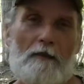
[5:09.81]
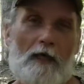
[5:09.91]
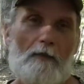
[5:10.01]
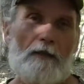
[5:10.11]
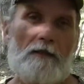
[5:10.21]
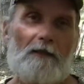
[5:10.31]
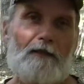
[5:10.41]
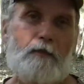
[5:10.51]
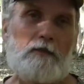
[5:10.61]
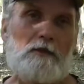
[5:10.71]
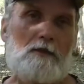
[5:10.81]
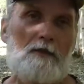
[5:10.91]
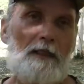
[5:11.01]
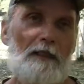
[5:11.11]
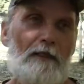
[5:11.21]
Carbon is the most
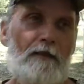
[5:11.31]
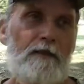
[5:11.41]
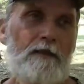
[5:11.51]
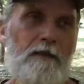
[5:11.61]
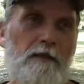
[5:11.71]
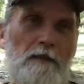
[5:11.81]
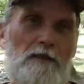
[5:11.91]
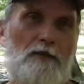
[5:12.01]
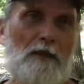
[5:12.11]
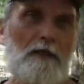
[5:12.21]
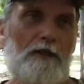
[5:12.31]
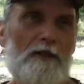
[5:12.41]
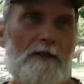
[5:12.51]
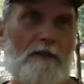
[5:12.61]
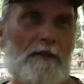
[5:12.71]
unique
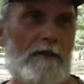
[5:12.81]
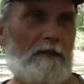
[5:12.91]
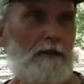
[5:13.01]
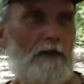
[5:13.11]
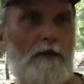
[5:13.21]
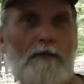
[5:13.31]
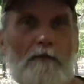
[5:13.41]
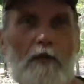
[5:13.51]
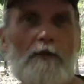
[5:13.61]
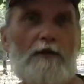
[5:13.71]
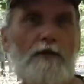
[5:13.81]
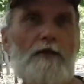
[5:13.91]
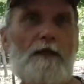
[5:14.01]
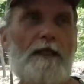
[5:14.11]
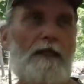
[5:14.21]
structure, most
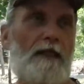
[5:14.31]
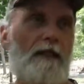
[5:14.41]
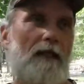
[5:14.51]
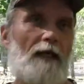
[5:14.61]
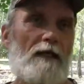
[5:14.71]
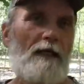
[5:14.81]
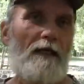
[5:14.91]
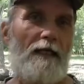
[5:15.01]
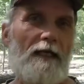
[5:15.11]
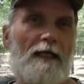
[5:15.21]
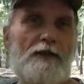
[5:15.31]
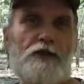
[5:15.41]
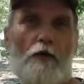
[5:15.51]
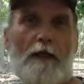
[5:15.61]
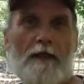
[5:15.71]
unique in that it can
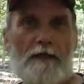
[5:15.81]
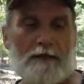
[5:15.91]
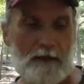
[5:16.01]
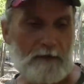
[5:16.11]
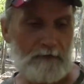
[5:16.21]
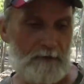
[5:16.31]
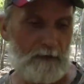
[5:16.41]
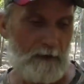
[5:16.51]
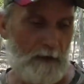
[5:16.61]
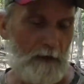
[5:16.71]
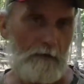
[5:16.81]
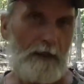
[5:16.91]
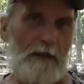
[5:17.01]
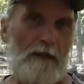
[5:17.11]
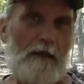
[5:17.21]
join itself
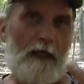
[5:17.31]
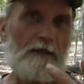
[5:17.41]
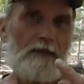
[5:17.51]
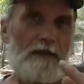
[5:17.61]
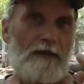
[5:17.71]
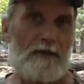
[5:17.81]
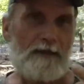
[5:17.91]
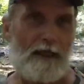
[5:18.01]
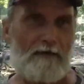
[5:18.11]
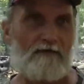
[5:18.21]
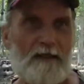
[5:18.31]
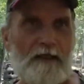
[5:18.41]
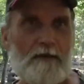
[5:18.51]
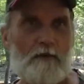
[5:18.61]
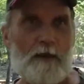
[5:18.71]
with other stuff
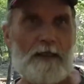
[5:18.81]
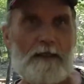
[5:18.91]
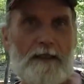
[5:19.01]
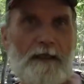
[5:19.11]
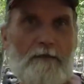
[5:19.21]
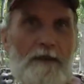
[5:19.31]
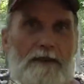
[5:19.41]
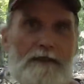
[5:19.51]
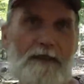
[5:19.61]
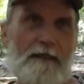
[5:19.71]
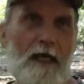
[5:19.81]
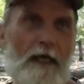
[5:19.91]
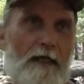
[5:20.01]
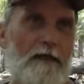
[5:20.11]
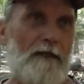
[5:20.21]
in the way that it was
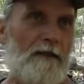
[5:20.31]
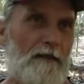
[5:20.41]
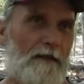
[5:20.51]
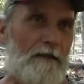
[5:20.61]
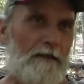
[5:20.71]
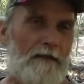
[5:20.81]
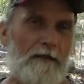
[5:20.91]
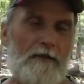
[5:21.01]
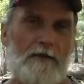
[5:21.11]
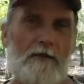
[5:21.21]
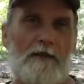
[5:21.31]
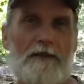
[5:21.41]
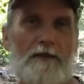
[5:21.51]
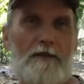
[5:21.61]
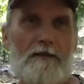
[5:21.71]
designed. So it's